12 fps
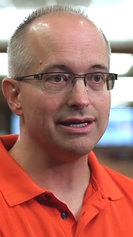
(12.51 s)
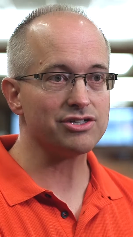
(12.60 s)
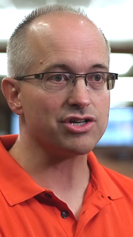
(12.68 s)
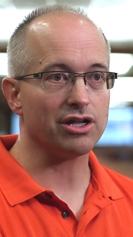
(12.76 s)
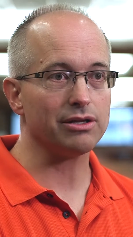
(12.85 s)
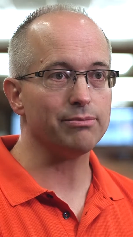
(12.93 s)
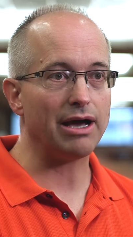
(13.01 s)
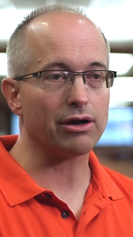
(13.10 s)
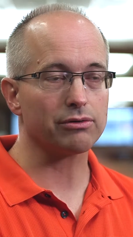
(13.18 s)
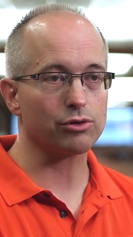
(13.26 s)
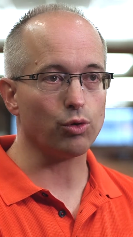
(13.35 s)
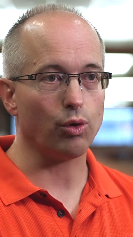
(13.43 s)
it's all about
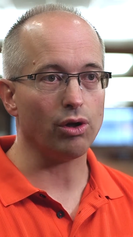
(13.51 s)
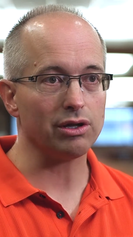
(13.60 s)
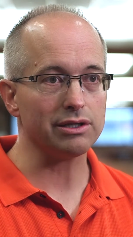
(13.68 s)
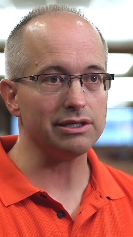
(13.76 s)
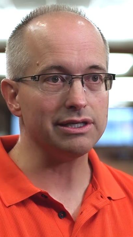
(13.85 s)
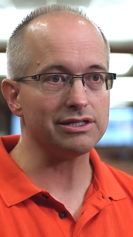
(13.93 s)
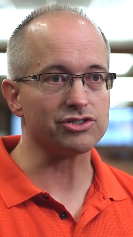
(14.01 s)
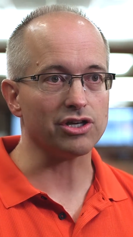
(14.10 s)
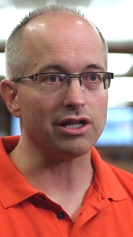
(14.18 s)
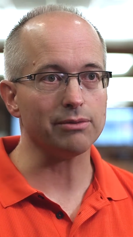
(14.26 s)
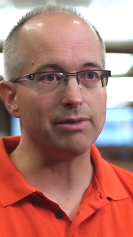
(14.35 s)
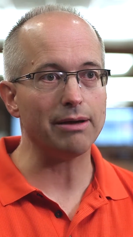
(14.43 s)
quality, it's
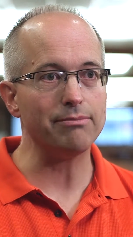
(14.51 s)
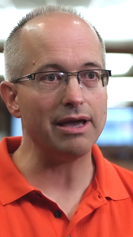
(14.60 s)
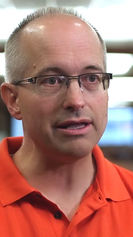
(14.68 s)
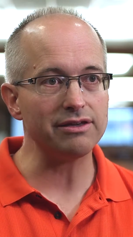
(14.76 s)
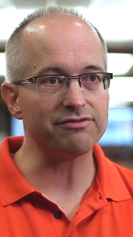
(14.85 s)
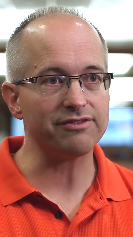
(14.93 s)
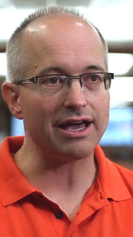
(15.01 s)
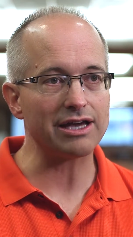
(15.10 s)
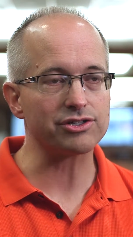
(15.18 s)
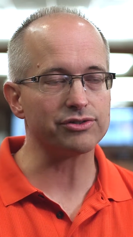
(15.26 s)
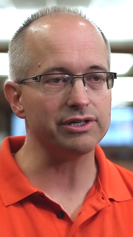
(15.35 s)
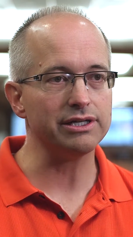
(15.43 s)
all about
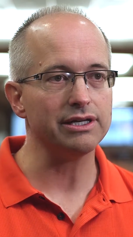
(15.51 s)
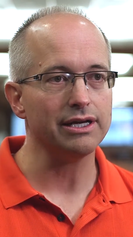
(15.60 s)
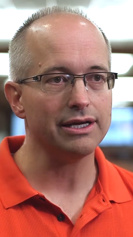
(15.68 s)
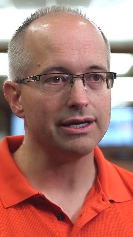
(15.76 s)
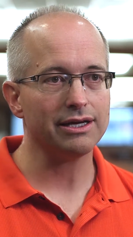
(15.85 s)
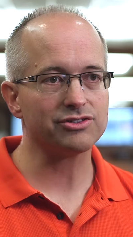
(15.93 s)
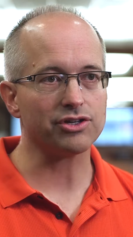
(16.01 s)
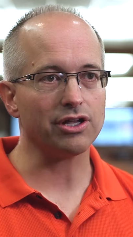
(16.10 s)
manufacturing, it's